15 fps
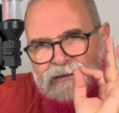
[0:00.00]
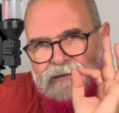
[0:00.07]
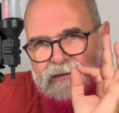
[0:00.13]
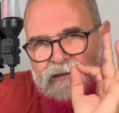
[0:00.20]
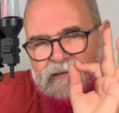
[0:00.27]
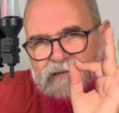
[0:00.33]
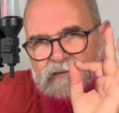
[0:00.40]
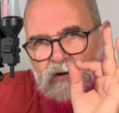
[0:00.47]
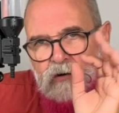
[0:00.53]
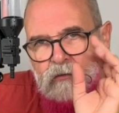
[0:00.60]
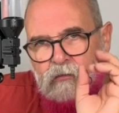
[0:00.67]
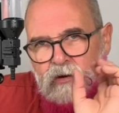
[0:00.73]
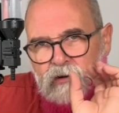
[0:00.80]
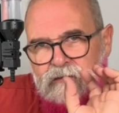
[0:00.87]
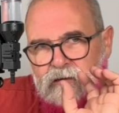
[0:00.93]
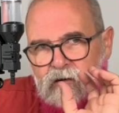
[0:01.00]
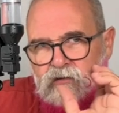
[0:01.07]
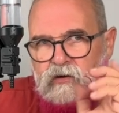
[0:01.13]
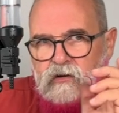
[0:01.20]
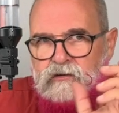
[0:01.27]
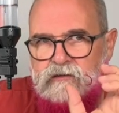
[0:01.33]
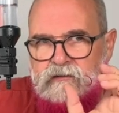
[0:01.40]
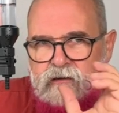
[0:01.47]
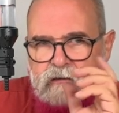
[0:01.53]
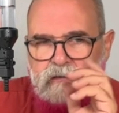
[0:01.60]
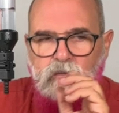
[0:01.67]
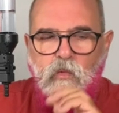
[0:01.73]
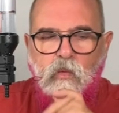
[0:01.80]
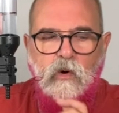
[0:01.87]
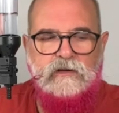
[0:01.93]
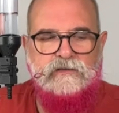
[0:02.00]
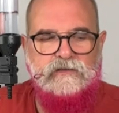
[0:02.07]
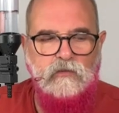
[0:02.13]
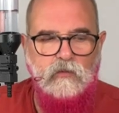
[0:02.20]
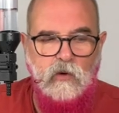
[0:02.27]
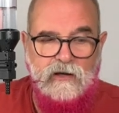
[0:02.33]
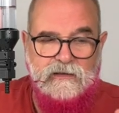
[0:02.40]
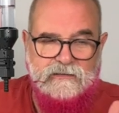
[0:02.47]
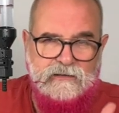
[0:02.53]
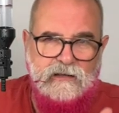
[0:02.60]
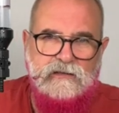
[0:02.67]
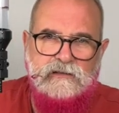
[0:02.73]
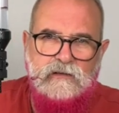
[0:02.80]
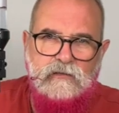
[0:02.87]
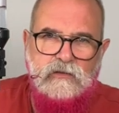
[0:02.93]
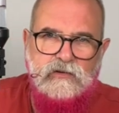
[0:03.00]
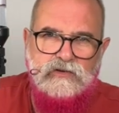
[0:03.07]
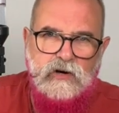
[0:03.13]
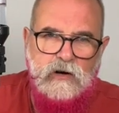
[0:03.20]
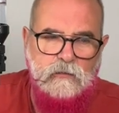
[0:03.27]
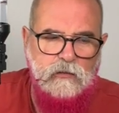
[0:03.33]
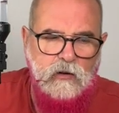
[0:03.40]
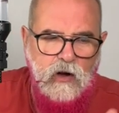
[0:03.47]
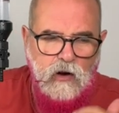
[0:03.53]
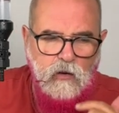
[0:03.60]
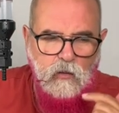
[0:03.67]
It takes time until you understand what's the right size of the drop,